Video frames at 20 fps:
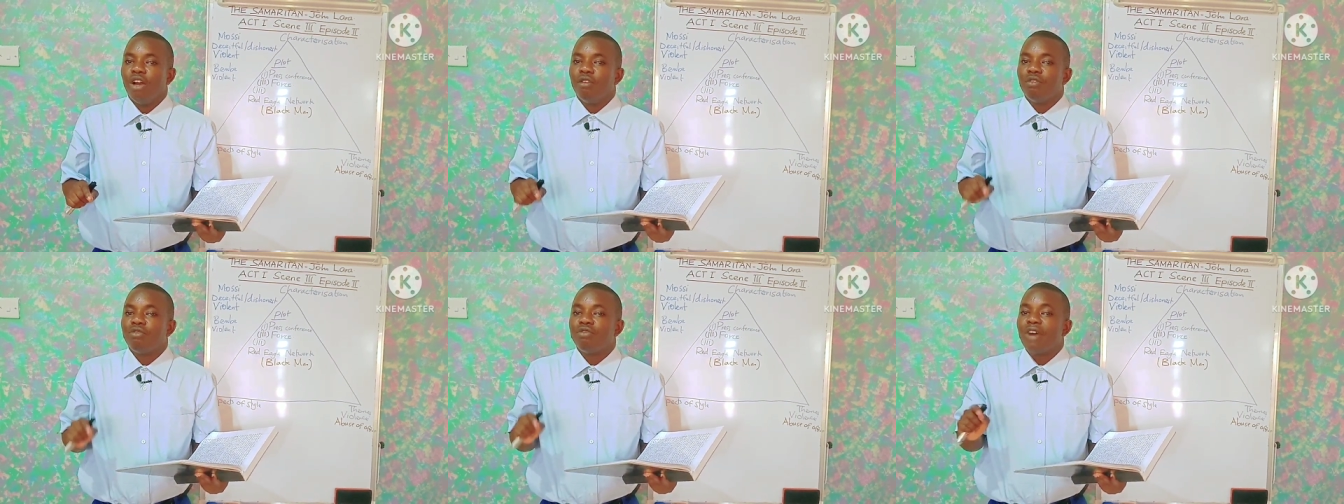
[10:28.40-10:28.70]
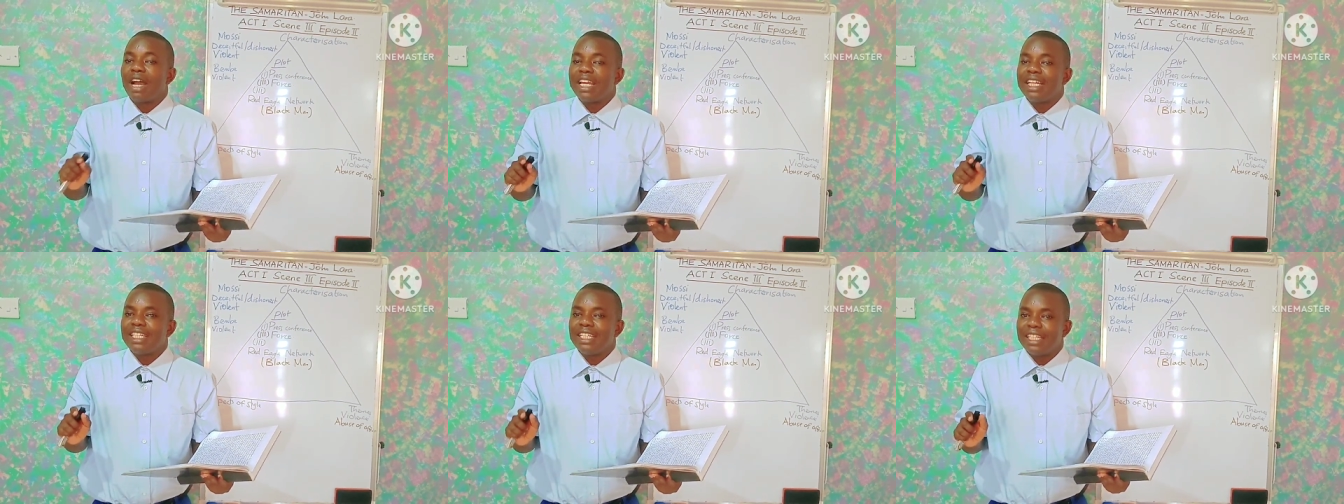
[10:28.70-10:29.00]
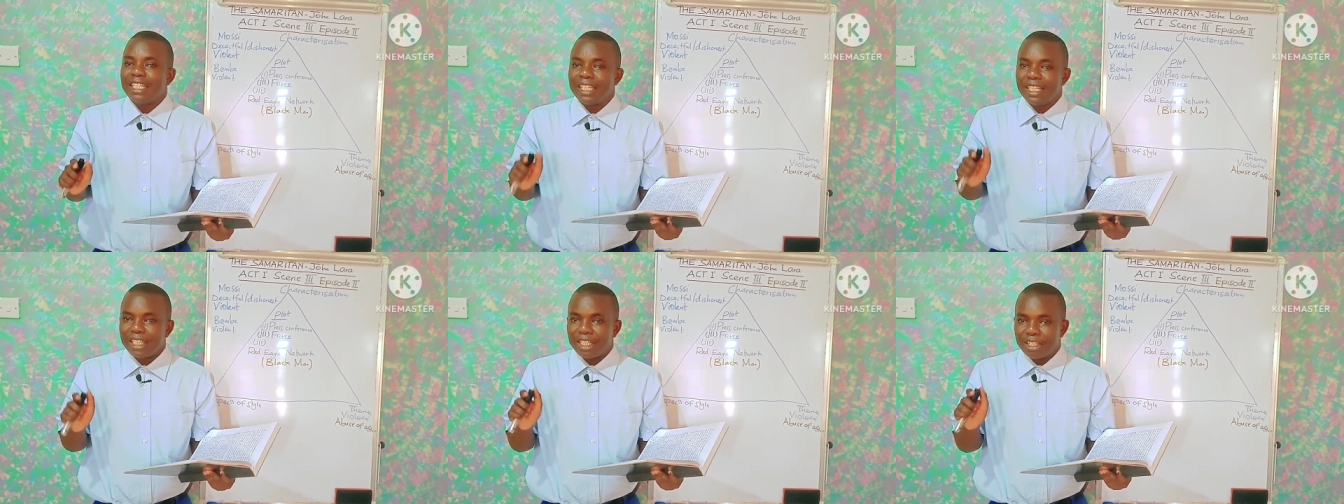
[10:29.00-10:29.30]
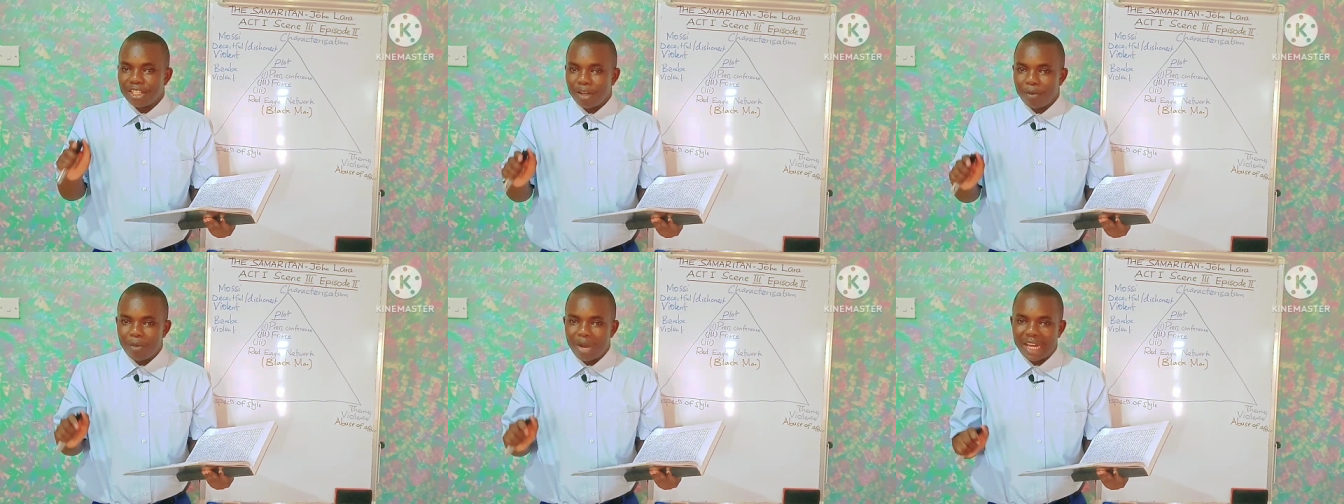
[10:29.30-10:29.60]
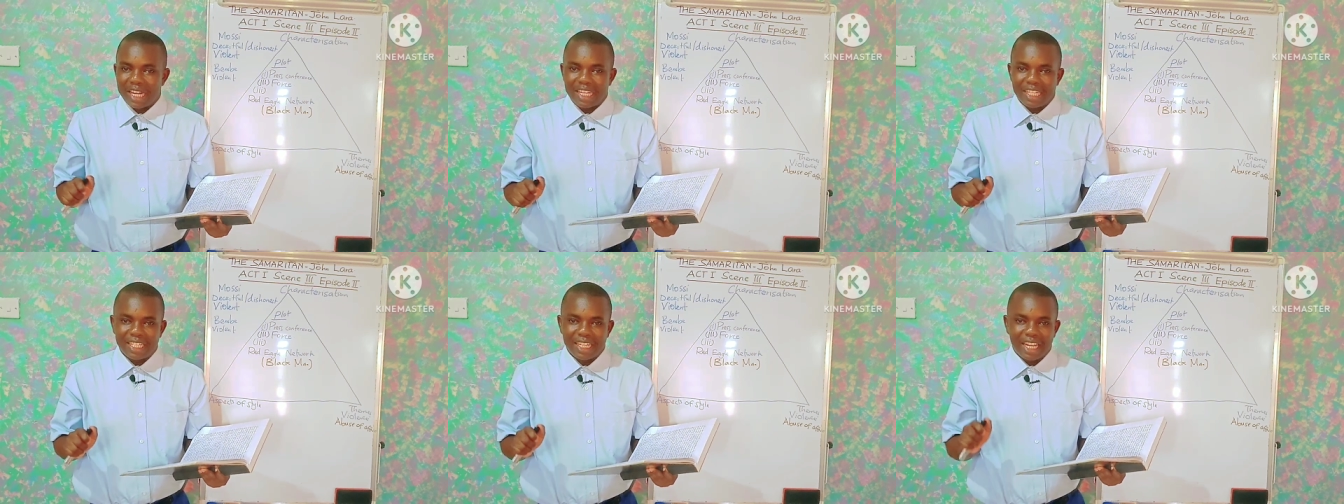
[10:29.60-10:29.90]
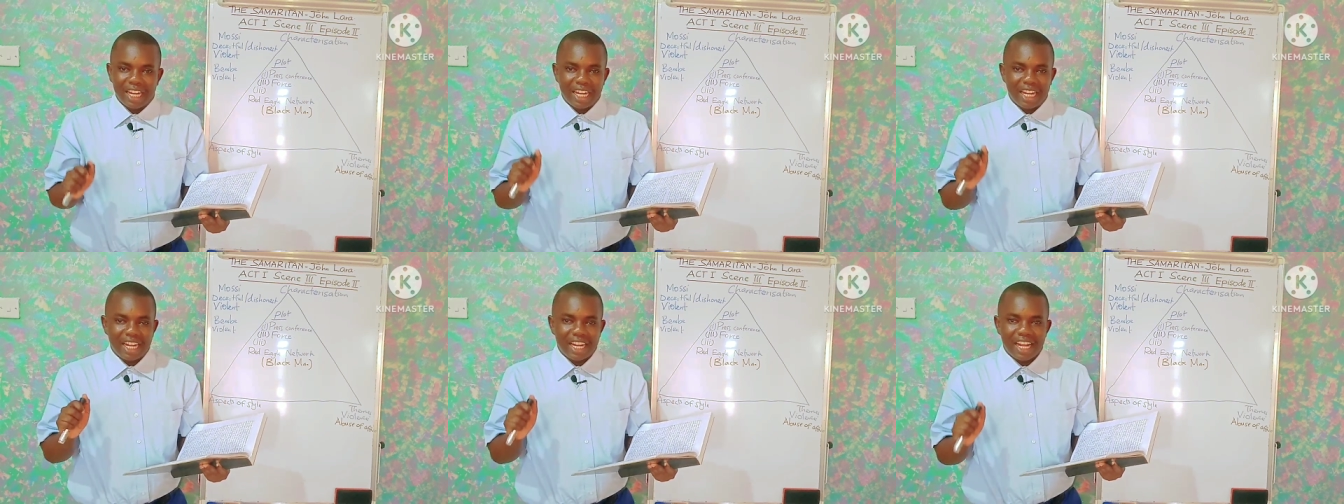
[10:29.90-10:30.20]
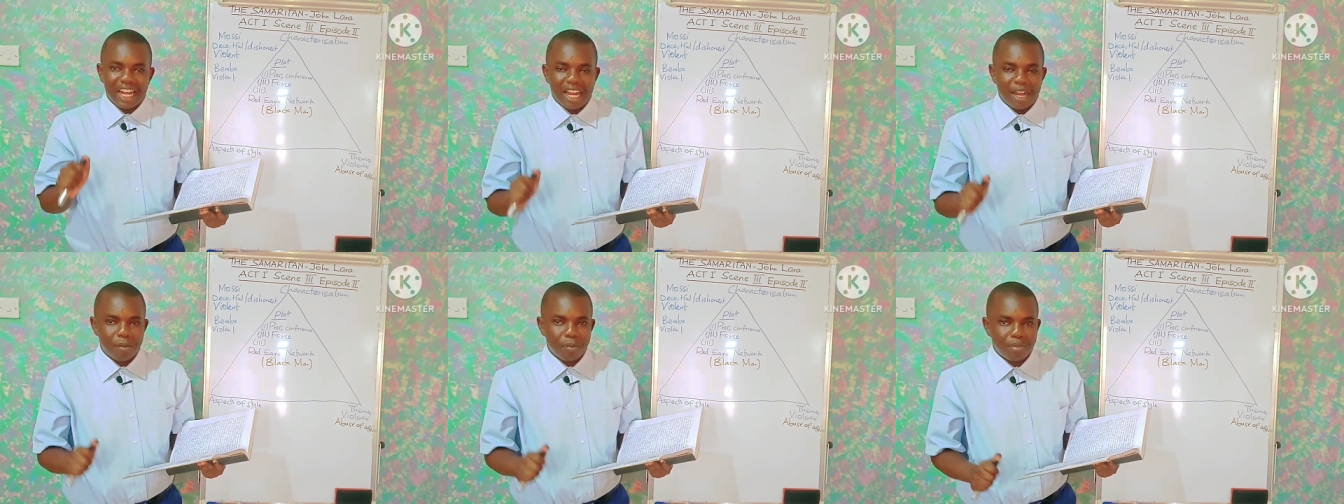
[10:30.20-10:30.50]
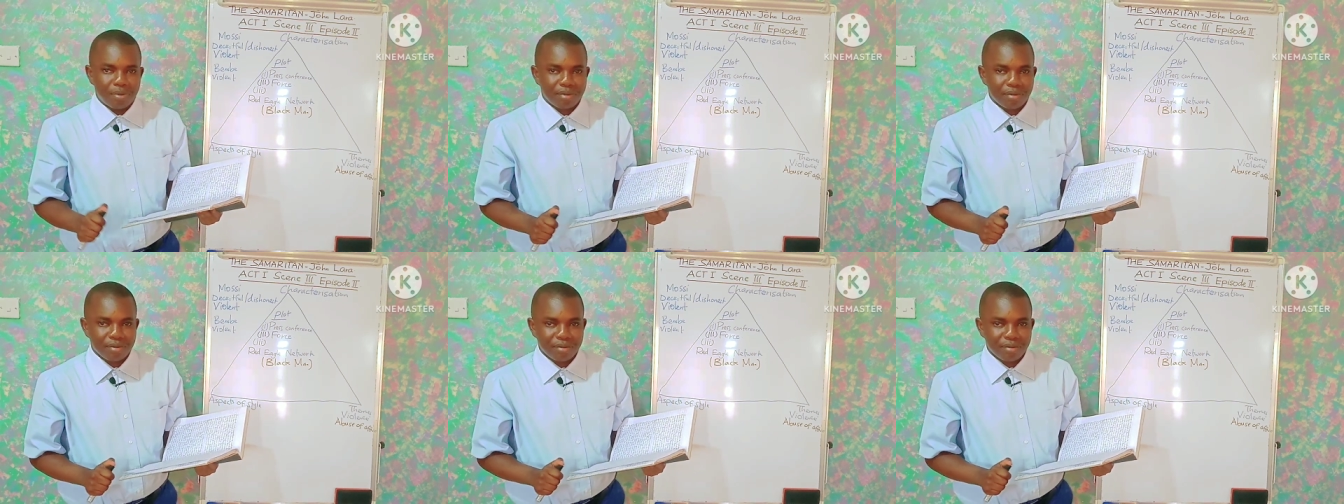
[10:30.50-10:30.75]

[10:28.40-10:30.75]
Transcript: fighting the Samaritan up.